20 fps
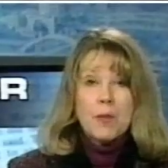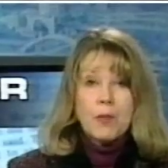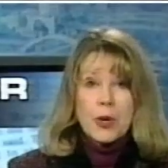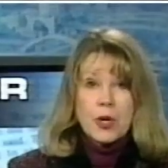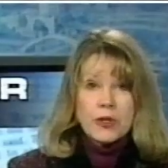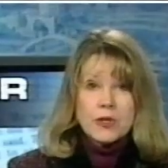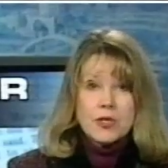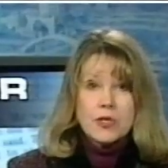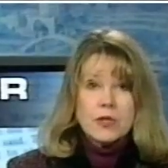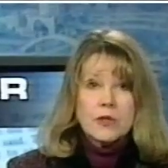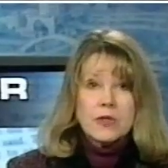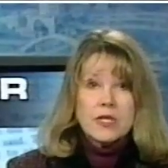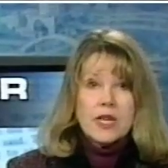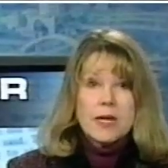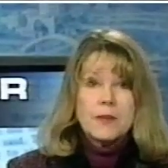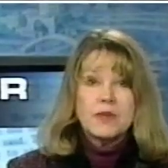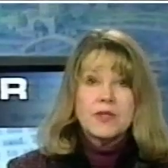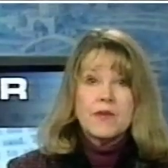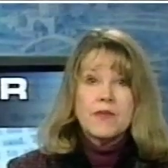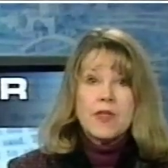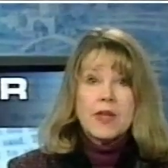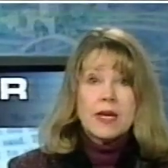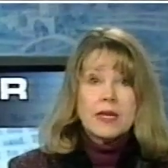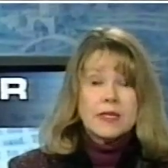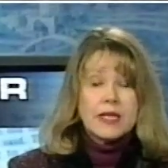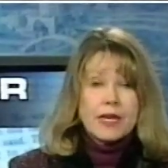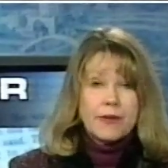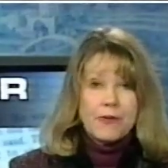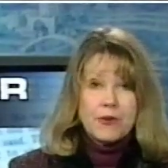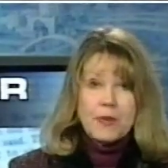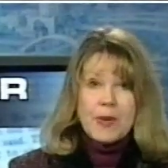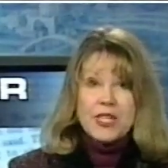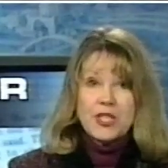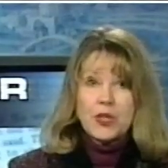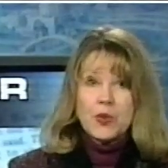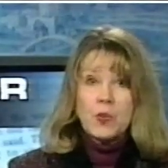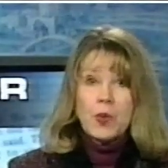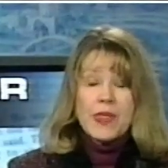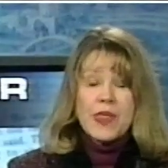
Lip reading: personal types of things, information